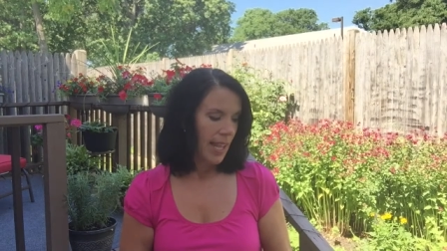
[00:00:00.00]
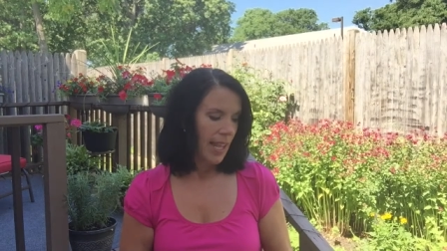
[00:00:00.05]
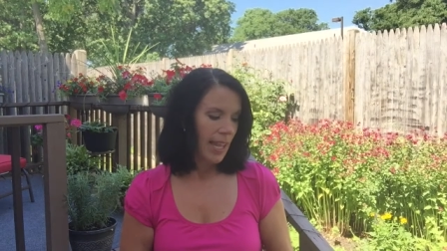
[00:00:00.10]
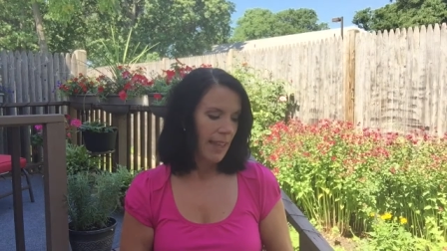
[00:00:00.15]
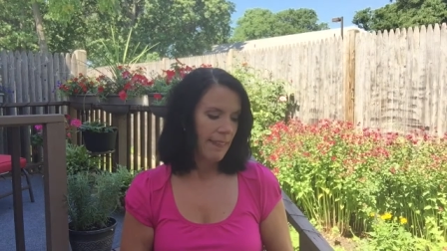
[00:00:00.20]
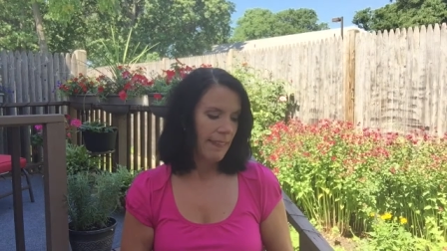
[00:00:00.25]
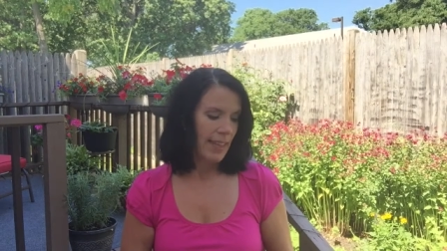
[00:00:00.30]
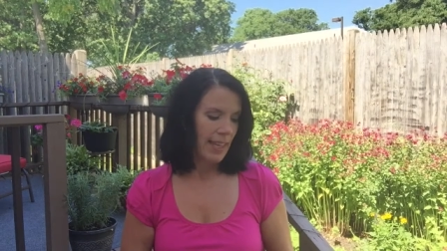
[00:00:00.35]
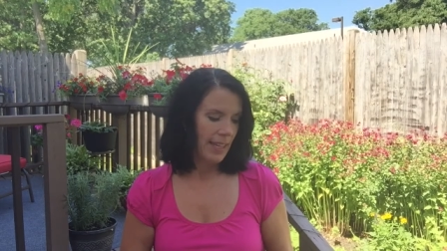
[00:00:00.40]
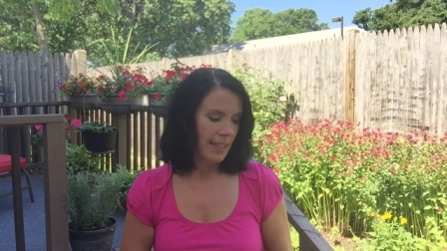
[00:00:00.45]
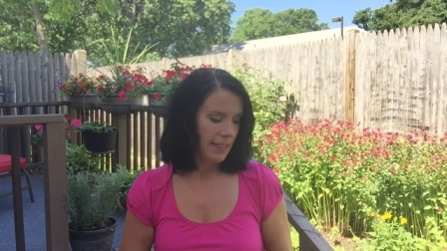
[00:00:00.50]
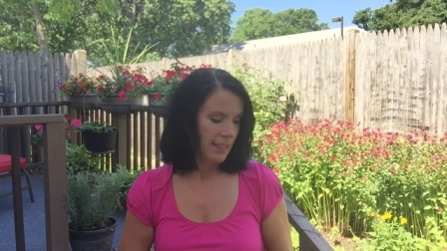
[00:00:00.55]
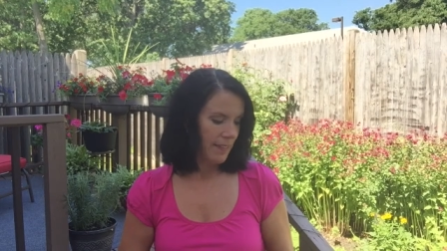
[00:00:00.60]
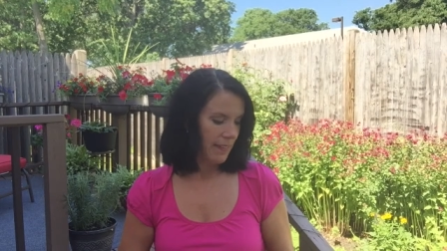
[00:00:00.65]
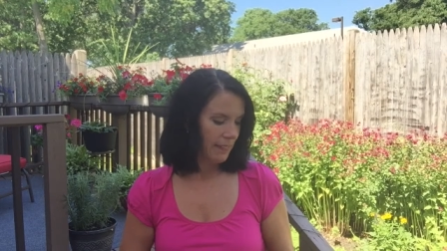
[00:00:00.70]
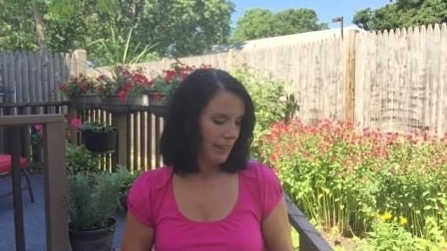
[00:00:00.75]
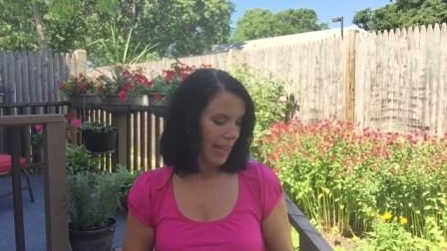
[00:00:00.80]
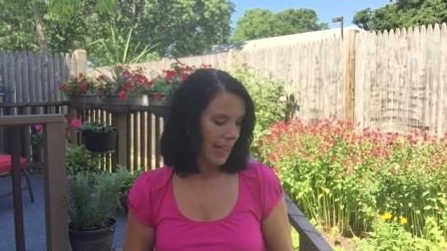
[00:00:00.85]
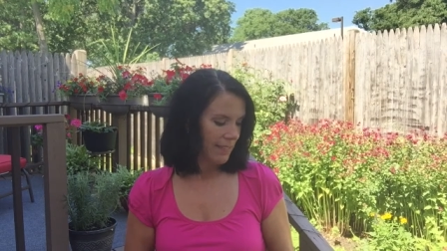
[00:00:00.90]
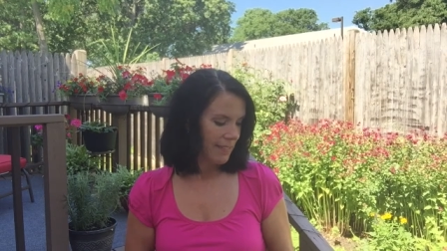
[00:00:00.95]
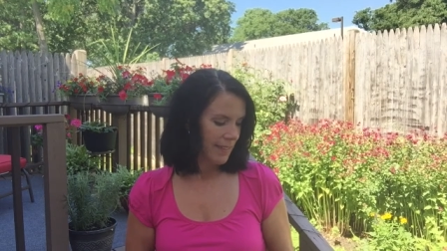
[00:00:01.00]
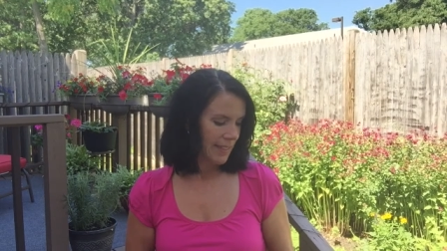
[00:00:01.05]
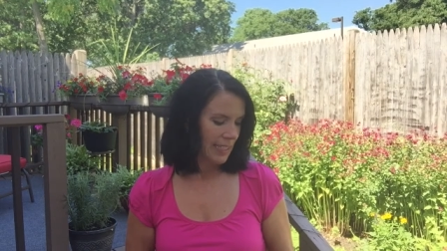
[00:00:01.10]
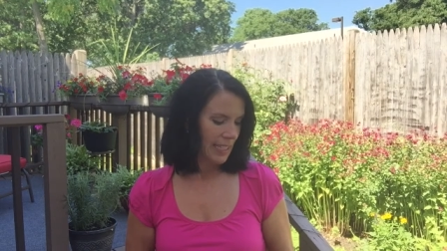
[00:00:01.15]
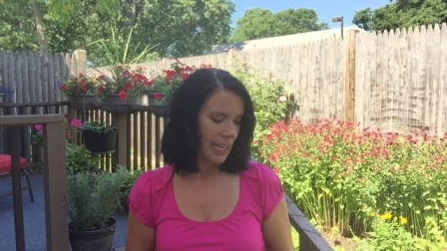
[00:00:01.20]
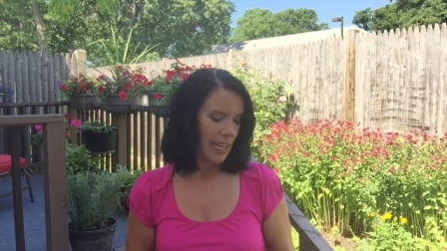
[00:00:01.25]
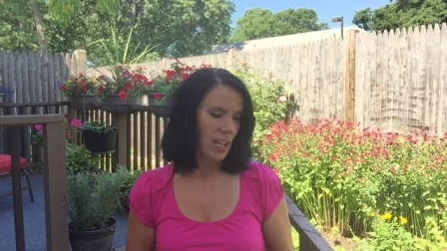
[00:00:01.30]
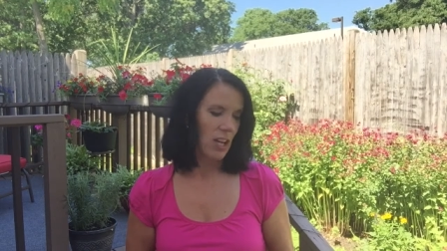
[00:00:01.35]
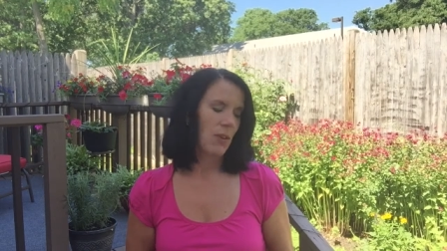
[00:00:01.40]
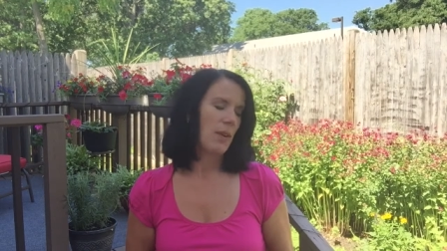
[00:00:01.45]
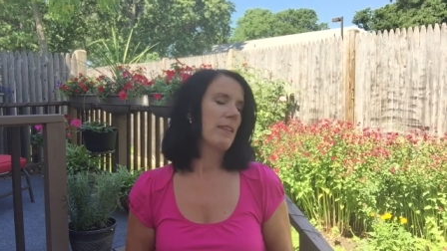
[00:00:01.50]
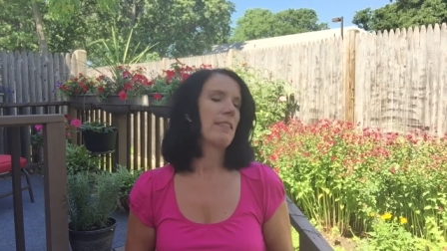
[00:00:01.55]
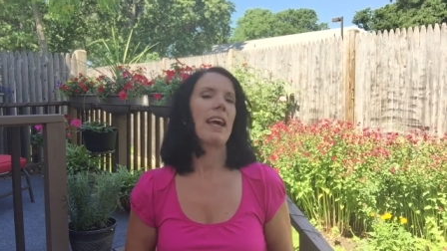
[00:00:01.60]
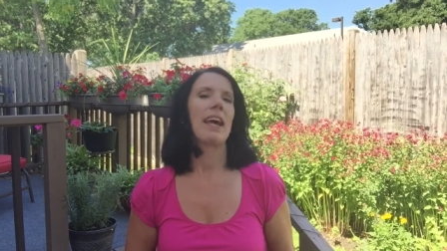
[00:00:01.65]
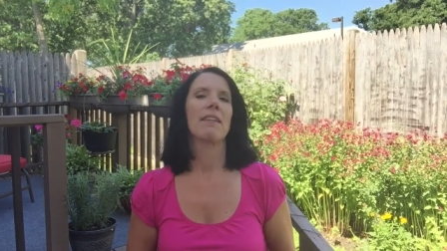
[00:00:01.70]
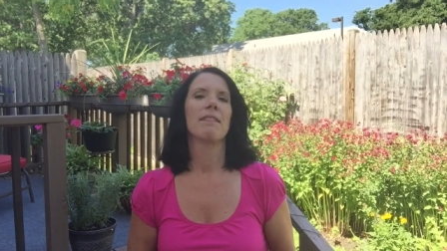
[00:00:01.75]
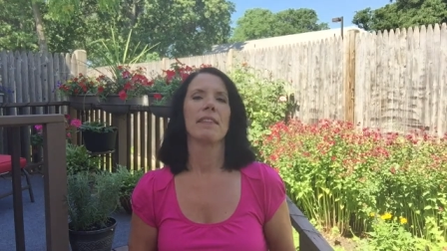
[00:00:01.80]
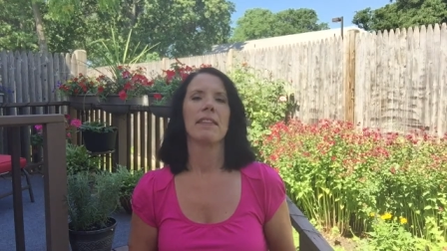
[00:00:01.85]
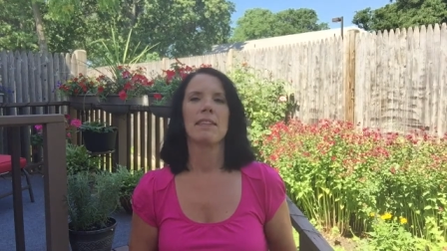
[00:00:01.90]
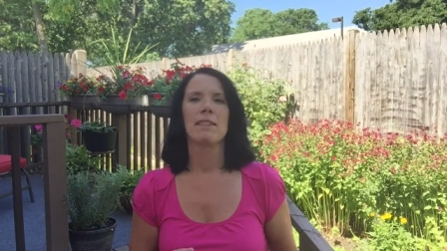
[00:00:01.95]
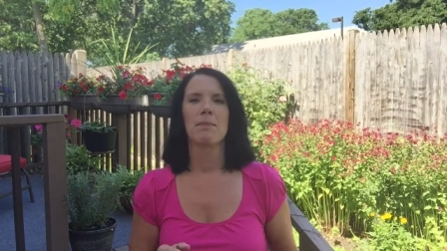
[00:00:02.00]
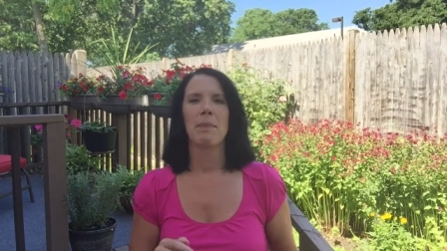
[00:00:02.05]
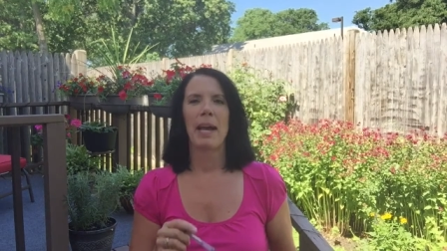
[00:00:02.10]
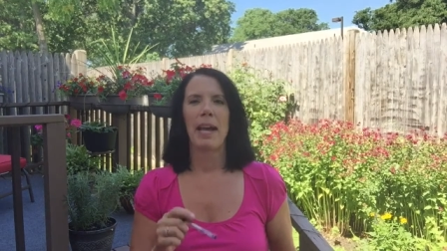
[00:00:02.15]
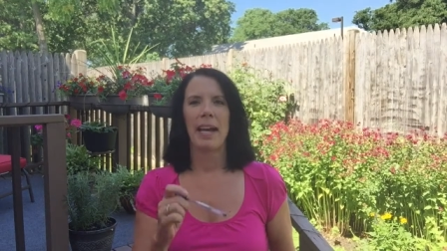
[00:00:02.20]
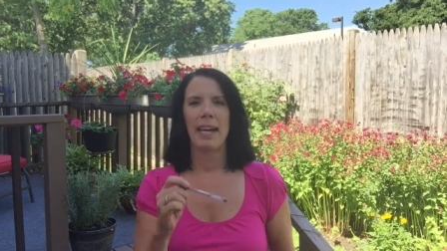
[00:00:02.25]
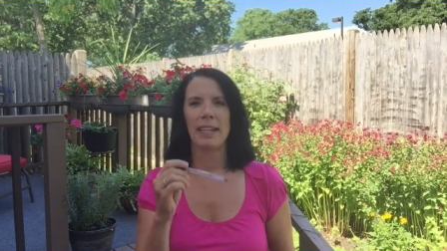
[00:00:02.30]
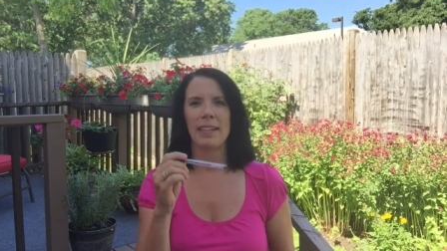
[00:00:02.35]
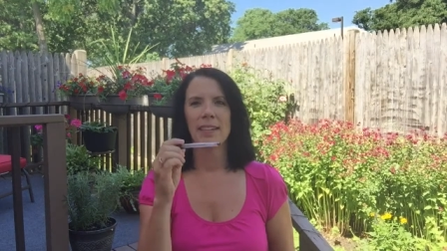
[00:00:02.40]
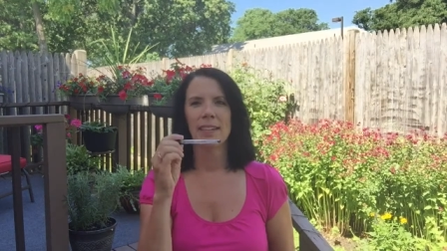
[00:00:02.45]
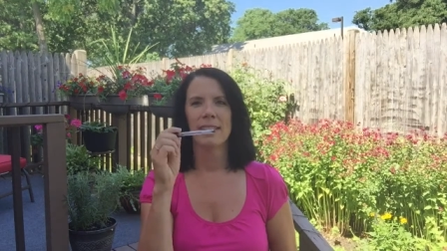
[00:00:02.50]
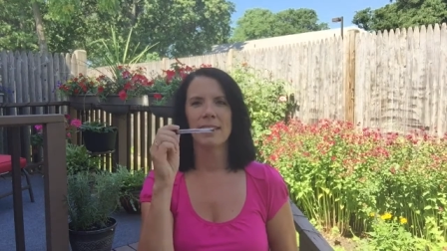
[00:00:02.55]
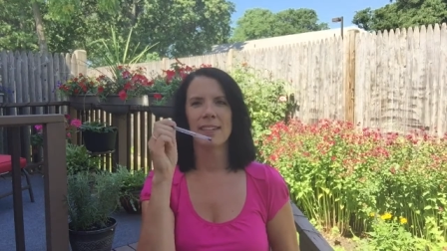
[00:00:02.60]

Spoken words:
And then the last thing I always have in this bag